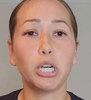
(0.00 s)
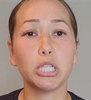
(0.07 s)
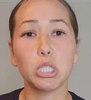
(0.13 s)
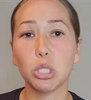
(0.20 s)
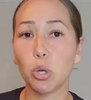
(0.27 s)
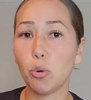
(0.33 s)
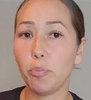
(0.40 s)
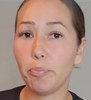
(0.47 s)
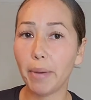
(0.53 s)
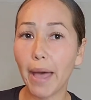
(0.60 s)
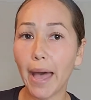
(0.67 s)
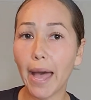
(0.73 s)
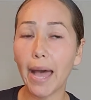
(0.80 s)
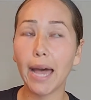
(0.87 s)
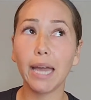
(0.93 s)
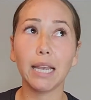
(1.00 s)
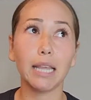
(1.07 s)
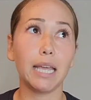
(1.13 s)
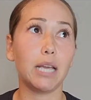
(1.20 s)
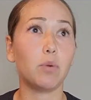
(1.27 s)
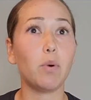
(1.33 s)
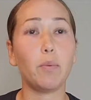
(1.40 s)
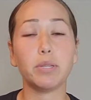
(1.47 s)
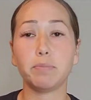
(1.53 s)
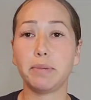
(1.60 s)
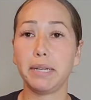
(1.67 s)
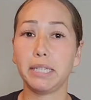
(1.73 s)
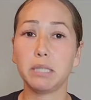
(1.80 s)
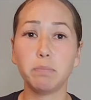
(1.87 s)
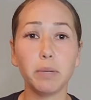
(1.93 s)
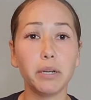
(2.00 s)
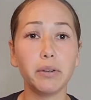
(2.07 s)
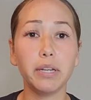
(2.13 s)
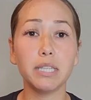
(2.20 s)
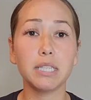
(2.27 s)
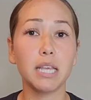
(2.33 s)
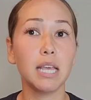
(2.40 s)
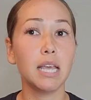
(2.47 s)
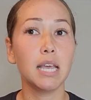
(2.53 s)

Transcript: so bad. Like, what was my experience?